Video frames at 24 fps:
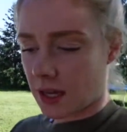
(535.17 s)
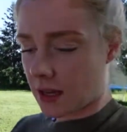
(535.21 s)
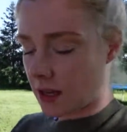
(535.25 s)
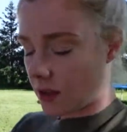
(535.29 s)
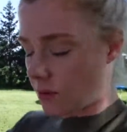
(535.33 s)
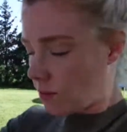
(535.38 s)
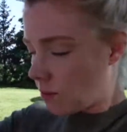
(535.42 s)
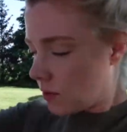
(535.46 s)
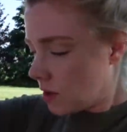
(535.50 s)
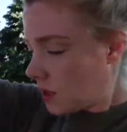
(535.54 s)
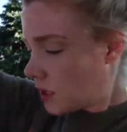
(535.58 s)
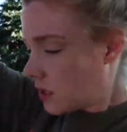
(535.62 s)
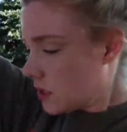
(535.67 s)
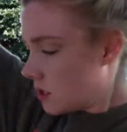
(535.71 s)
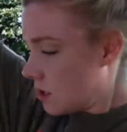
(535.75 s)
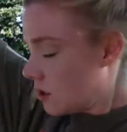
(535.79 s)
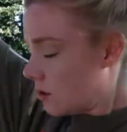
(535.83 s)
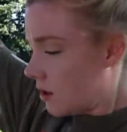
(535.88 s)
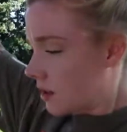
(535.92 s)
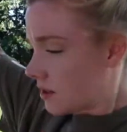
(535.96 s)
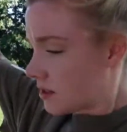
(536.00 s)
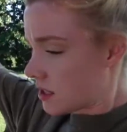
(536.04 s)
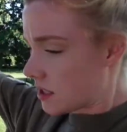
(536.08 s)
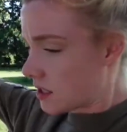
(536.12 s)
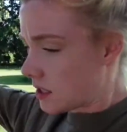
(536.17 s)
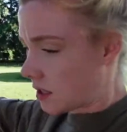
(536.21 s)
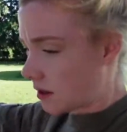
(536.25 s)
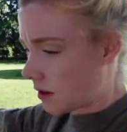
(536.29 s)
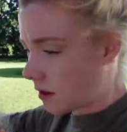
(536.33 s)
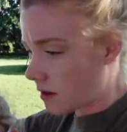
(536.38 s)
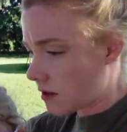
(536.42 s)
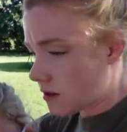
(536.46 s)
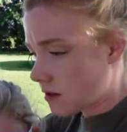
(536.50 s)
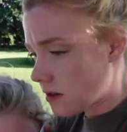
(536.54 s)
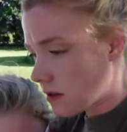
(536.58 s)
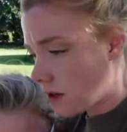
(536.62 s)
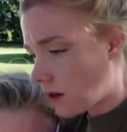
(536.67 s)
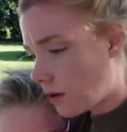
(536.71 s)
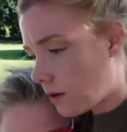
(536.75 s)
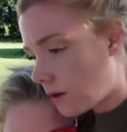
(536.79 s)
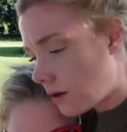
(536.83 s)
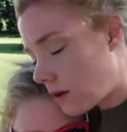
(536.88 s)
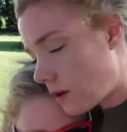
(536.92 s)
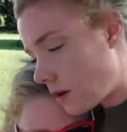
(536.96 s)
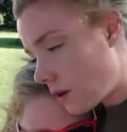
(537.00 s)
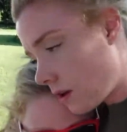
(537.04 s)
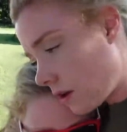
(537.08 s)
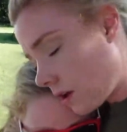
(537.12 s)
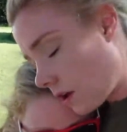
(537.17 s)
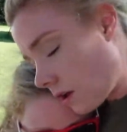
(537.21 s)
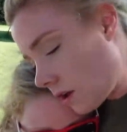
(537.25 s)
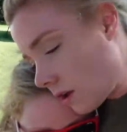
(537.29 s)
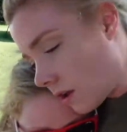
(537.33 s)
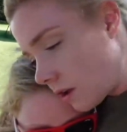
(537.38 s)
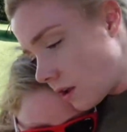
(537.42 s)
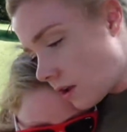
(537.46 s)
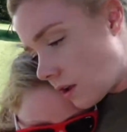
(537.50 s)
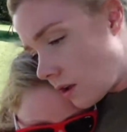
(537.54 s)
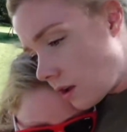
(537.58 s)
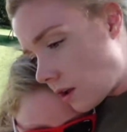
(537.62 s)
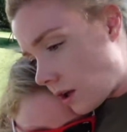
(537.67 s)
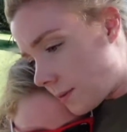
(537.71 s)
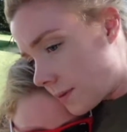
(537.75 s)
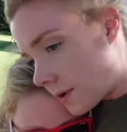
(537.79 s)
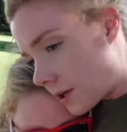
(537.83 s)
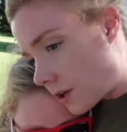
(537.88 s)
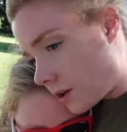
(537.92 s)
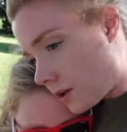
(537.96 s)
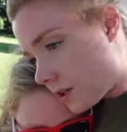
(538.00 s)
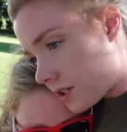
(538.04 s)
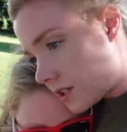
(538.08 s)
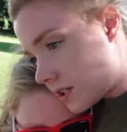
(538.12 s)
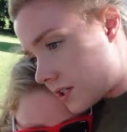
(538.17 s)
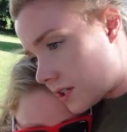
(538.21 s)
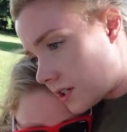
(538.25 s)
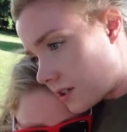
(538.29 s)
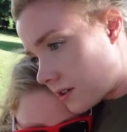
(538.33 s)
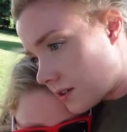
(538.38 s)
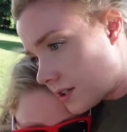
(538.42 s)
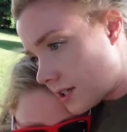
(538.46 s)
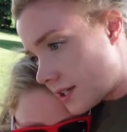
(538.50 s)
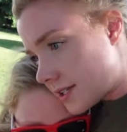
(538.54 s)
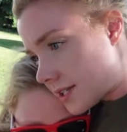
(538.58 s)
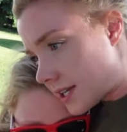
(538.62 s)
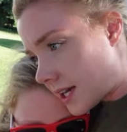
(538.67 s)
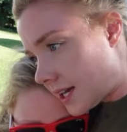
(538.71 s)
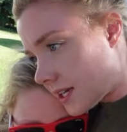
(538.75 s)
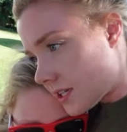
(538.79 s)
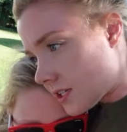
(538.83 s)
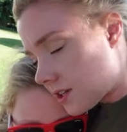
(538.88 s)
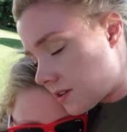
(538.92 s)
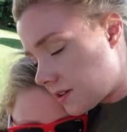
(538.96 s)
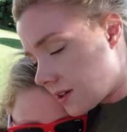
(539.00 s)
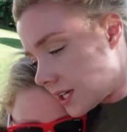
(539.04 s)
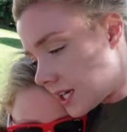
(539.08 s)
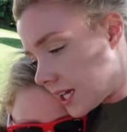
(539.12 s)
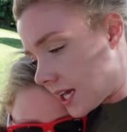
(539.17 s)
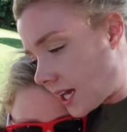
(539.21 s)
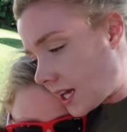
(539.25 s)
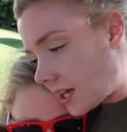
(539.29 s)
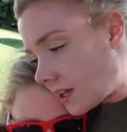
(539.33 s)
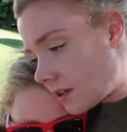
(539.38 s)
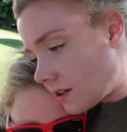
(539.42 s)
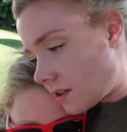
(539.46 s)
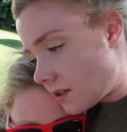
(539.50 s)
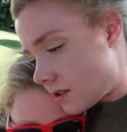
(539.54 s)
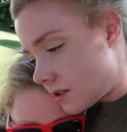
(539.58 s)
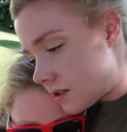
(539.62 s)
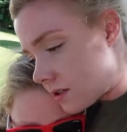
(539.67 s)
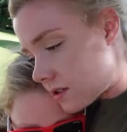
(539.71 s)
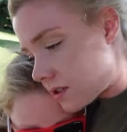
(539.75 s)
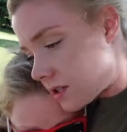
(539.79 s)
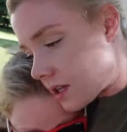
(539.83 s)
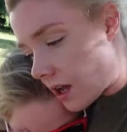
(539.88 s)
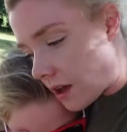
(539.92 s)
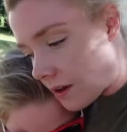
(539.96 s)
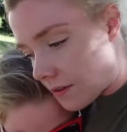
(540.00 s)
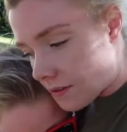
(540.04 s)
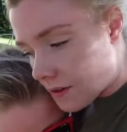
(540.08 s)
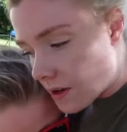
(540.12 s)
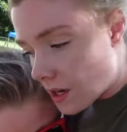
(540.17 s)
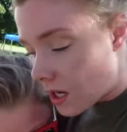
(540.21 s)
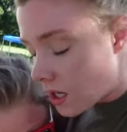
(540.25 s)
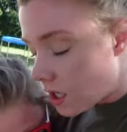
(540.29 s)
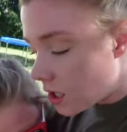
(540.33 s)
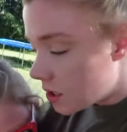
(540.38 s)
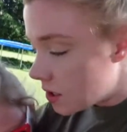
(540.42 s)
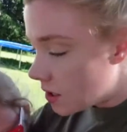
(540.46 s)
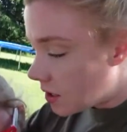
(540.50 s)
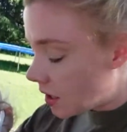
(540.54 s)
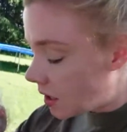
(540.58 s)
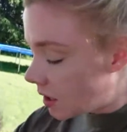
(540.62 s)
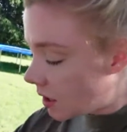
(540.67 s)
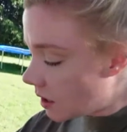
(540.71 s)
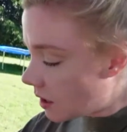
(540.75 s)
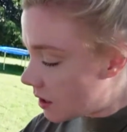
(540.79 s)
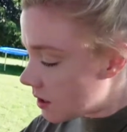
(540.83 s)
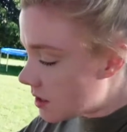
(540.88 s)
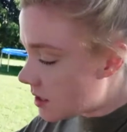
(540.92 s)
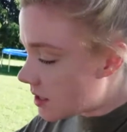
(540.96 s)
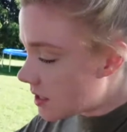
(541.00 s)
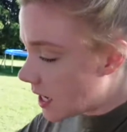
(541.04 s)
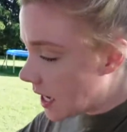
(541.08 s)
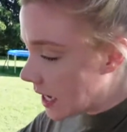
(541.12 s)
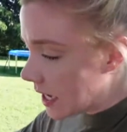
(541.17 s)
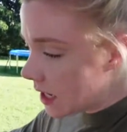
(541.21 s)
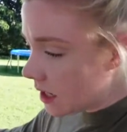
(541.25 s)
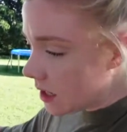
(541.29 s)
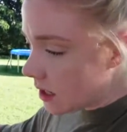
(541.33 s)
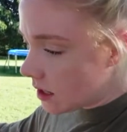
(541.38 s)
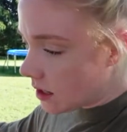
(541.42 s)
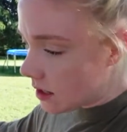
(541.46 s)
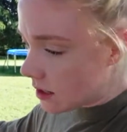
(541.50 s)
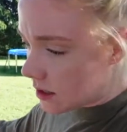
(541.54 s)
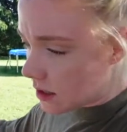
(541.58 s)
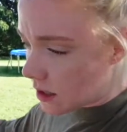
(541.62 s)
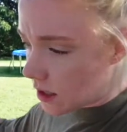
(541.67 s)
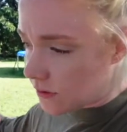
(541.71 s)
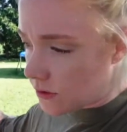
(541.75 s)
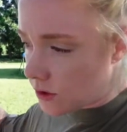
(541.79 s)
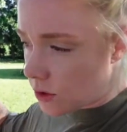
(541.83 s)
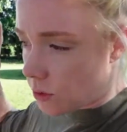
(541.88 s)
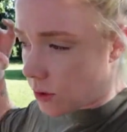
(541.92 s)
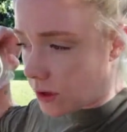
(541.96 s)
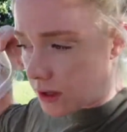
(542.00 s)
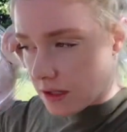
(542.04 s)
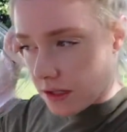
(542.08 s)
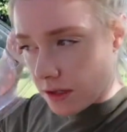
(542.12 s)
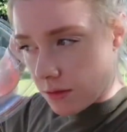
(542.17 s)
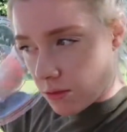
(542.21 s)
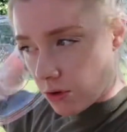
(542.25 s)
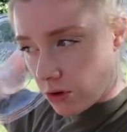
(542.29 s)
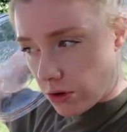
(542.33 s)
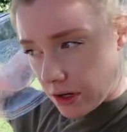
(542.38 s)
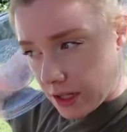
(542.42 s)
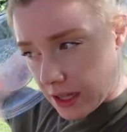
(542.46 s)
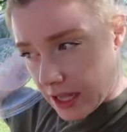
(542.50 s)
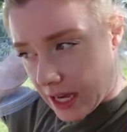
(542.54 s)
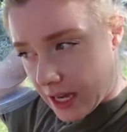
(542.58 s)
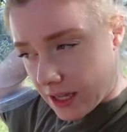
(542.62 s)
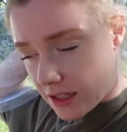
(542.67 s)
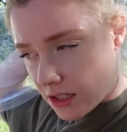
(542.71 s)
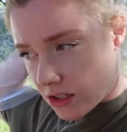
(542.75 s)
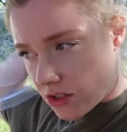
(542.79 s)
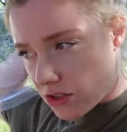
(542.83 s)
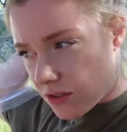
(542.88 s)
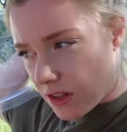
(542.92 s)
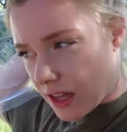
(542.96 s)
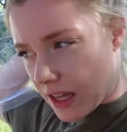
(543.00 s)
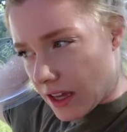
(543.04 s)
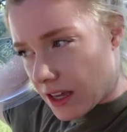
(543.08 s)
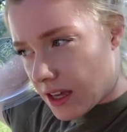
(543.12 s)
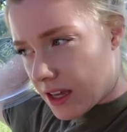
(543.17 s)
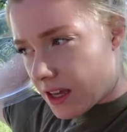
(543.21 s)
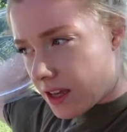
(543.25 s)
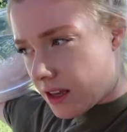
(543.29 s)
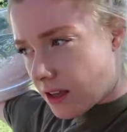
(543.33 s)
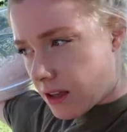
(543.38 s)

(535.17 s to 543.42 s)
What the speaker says: and wanted to go out to dinner, so I'm gonna go out to dinner. These guys already had stuff. The steak, if you want some more of that, did you like it?